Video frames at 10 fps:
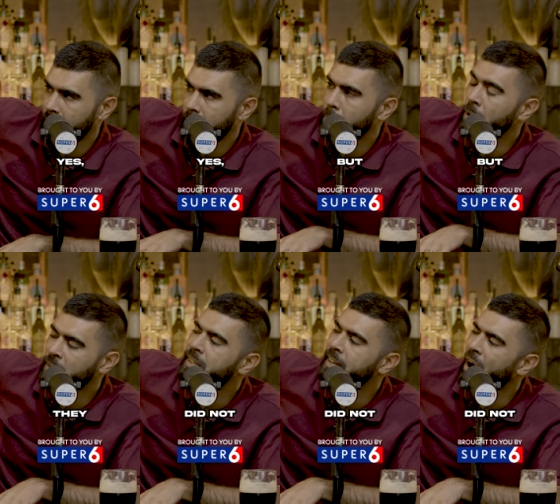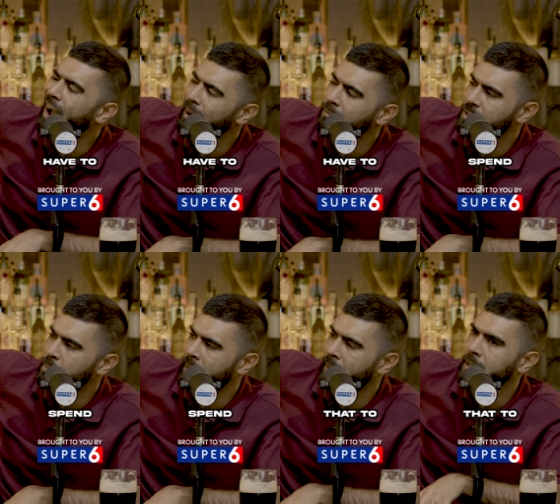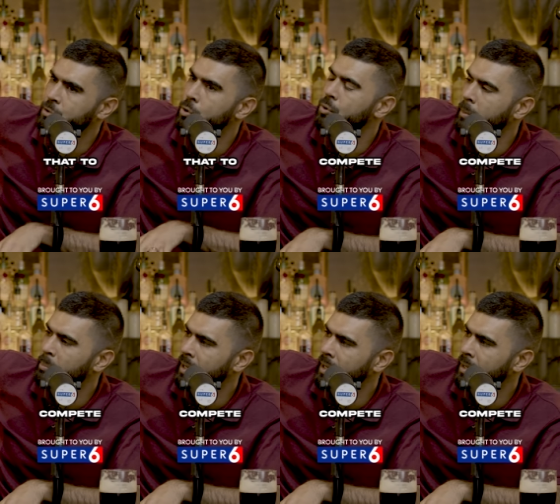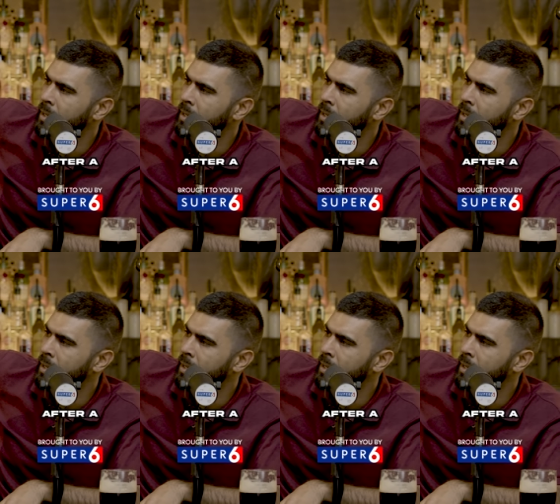Yeah. But did they not have to spend that to compete?